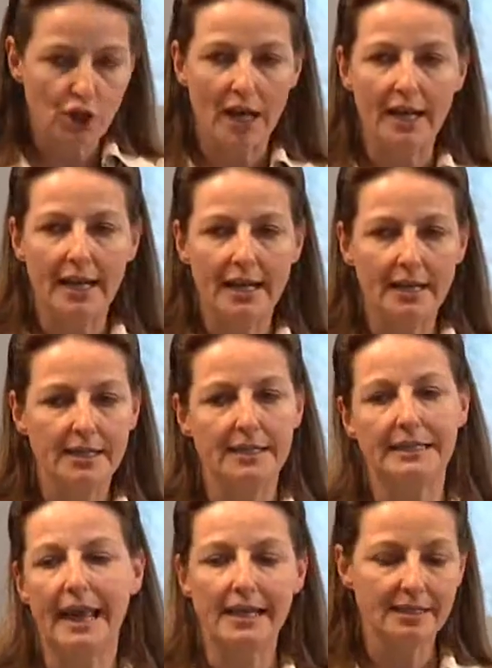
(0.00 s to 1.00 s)
chalets,
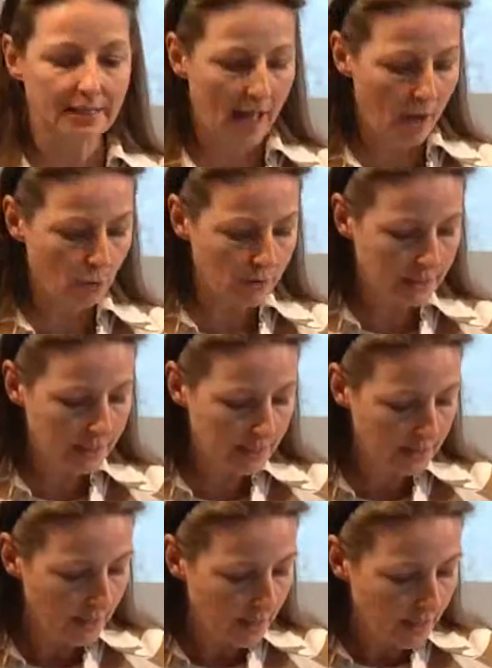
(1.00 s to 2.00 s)
guest houses